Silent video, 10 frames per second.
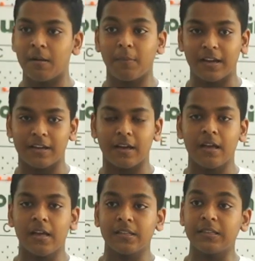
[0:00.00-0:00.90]
But
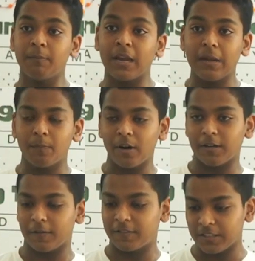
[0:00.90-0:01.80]
the main
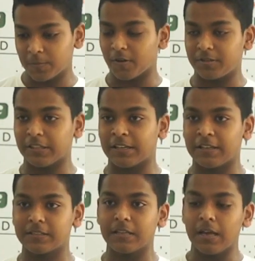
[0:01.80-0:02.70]
point of this project
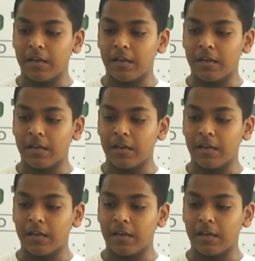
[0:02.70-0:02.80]
is